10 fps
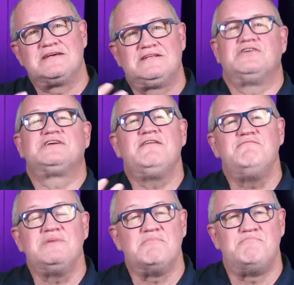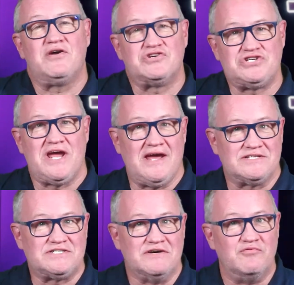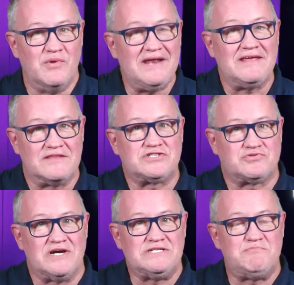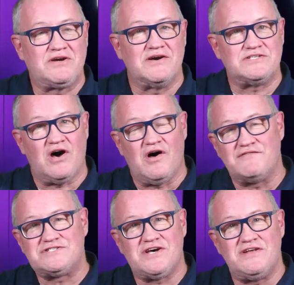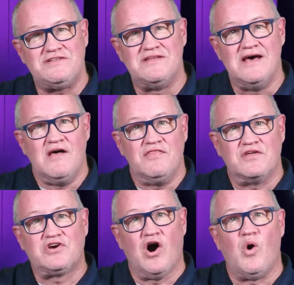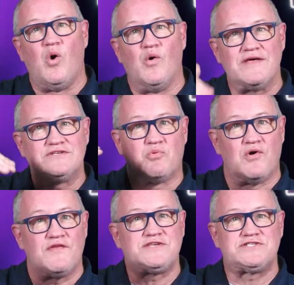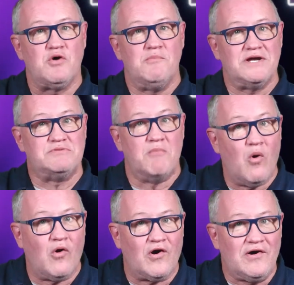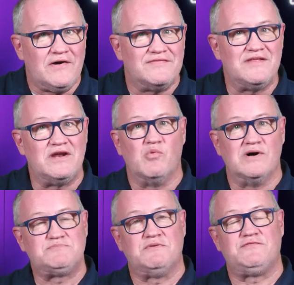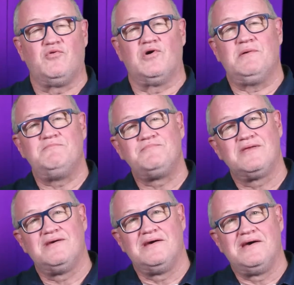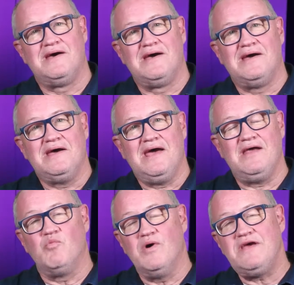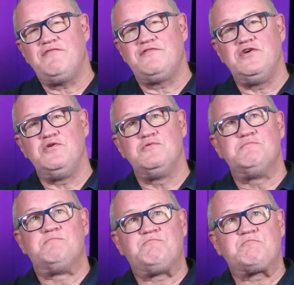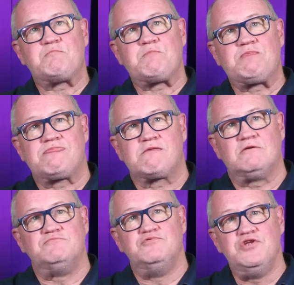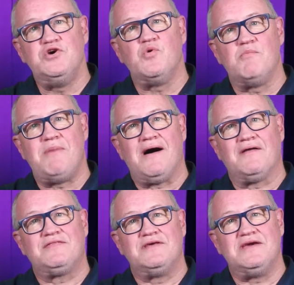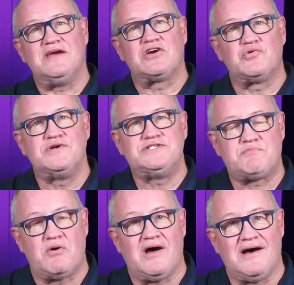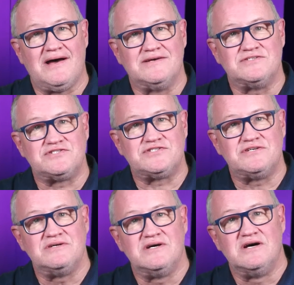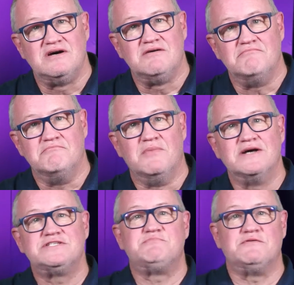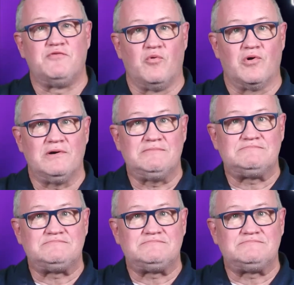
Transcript: to give me a better chance of winning this race because all of a sudden the goal is worth so much more than it was before. And what if you knew about the increased prize months before?